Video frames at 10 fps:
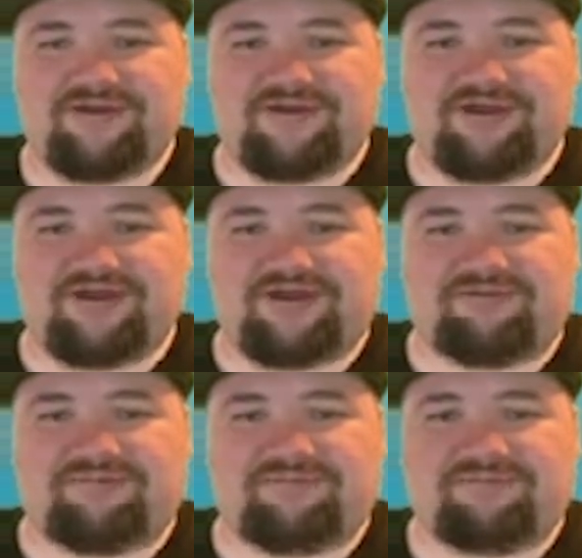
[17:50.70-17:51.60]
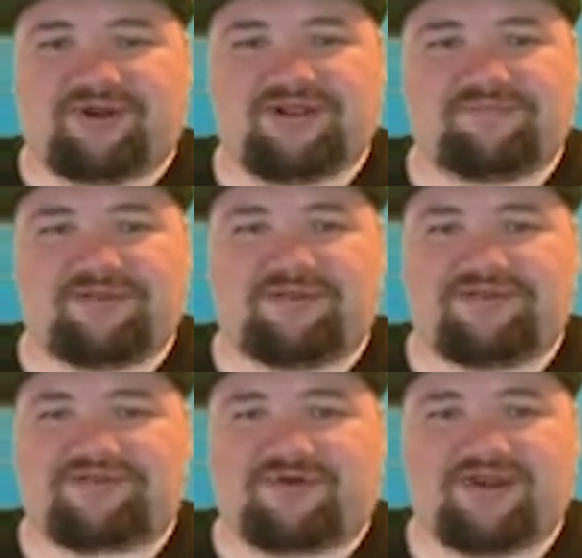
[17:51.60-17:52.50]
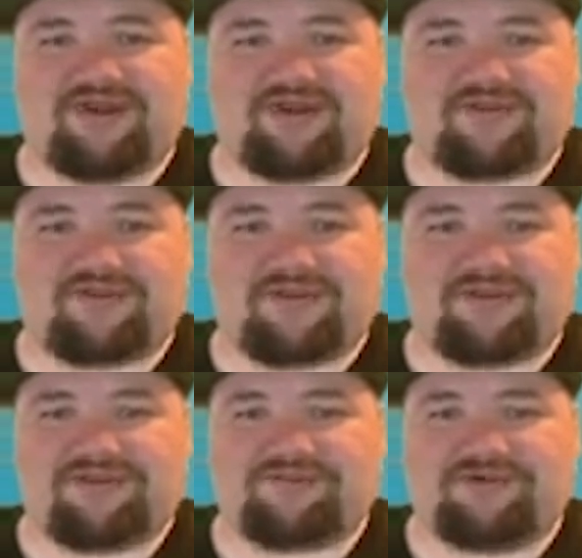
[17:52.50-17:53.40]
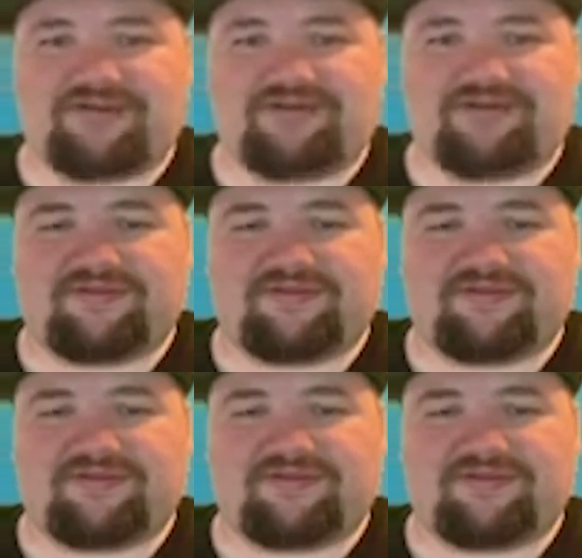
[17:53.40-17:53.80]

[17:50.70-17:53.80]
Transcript: Probably my best friend, honestly, at this point.